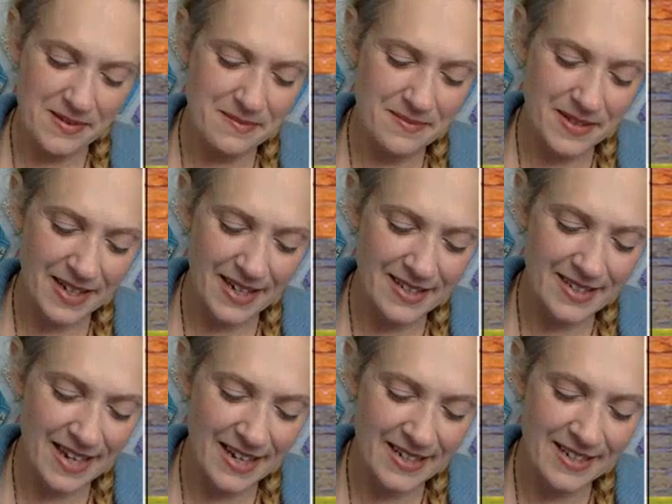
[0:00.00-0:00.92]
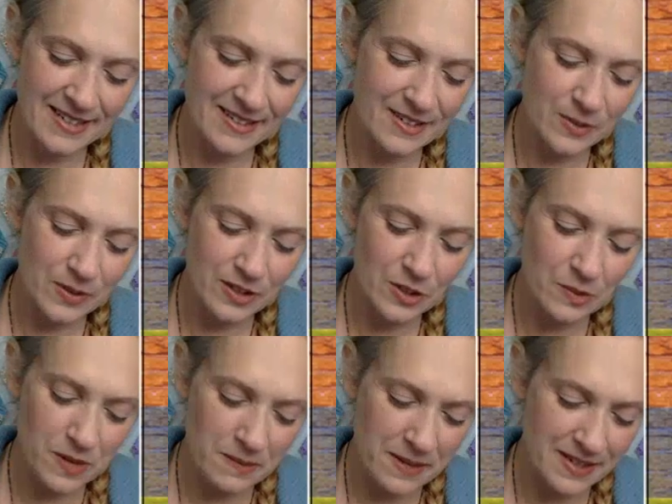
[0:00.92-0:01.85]
again, Danny doing so
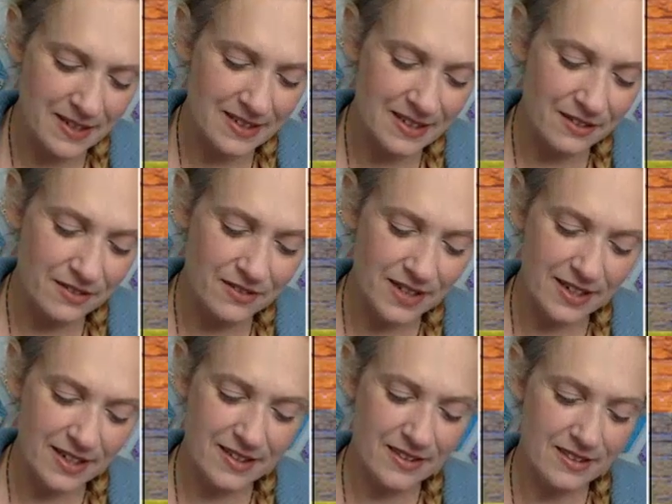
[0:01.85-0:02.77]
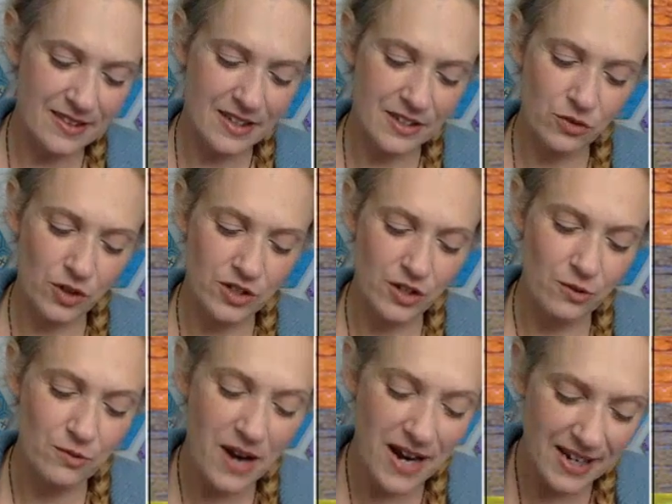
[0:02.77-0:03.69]
many amazing stuff, like things for us
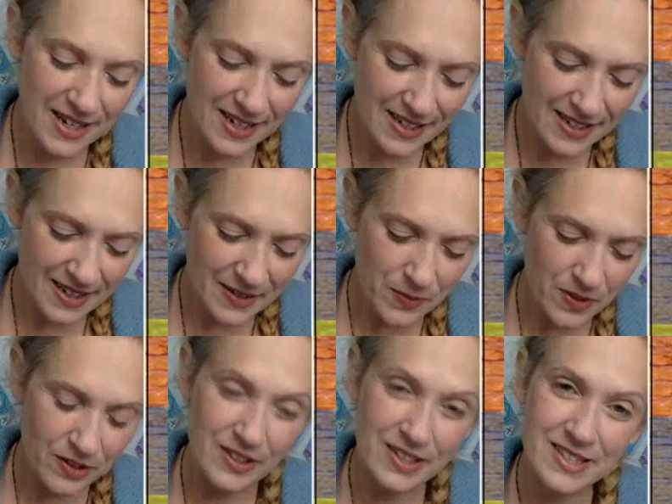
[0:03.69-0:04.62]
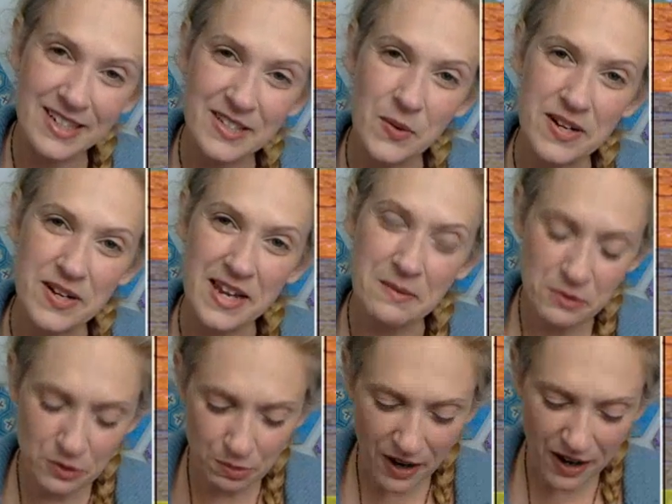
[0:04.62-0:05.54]
already, with our Listening to Our
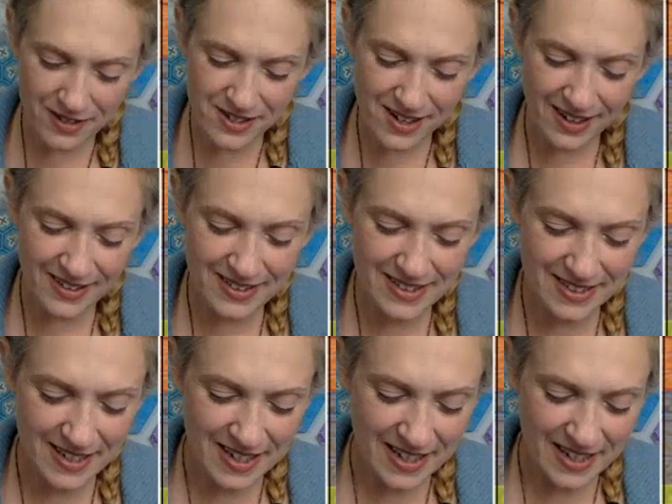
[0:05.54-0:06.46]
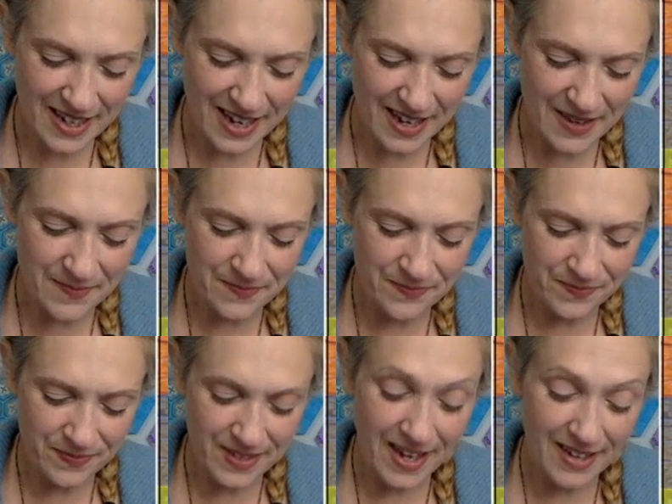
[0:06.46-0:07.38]
Neighbors project.
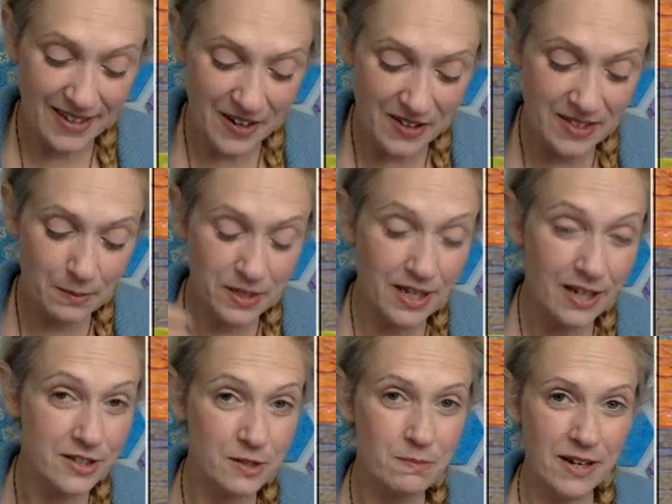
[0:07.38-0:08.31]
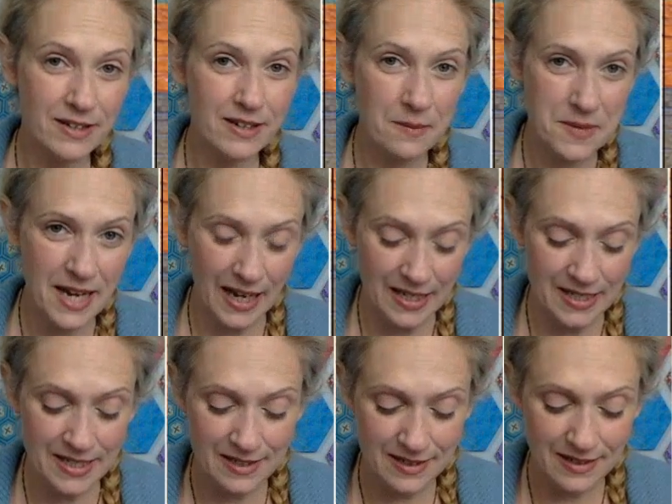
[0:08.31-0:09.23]
Concept sketches might come in
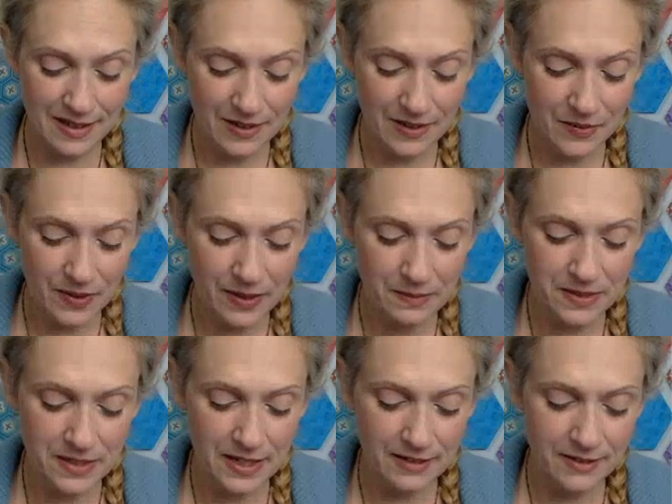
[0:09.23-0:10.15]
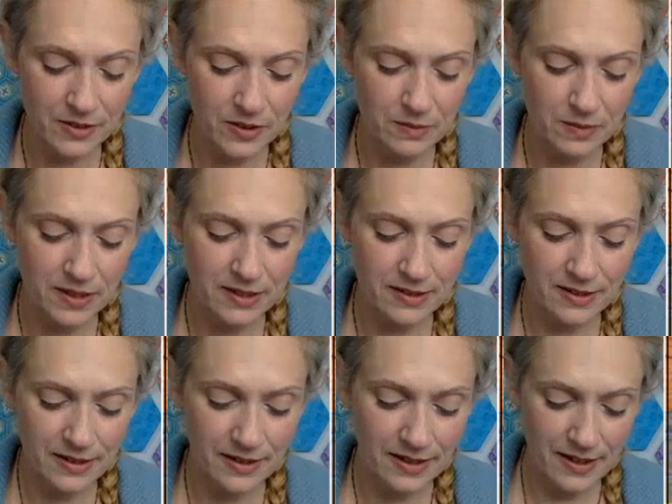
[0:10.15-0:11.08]
handy when it comes down to it, because
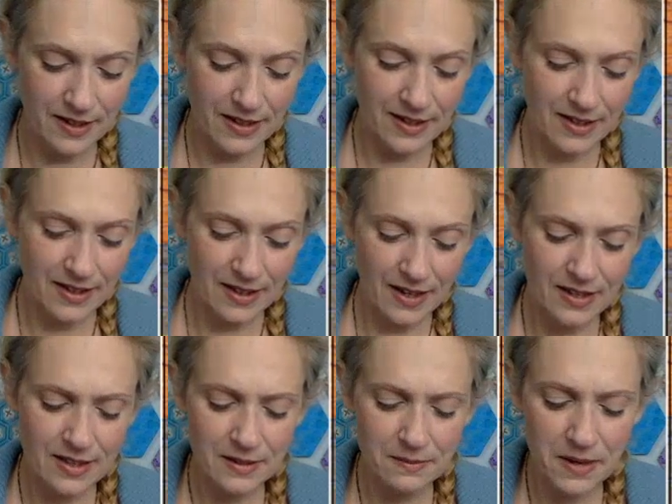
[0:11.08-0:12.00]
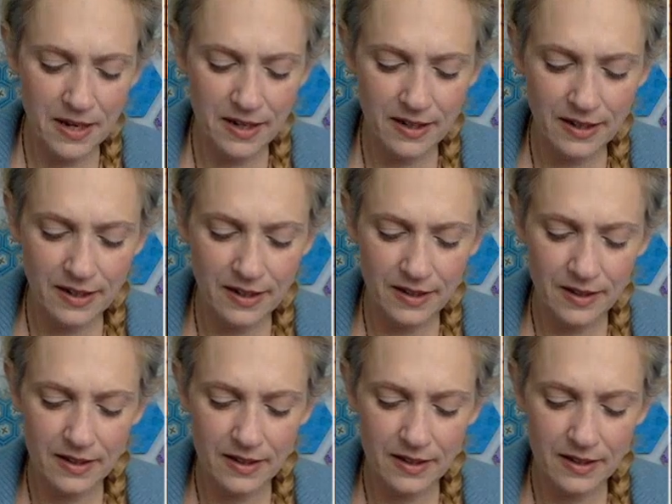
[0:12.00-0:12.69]
I think as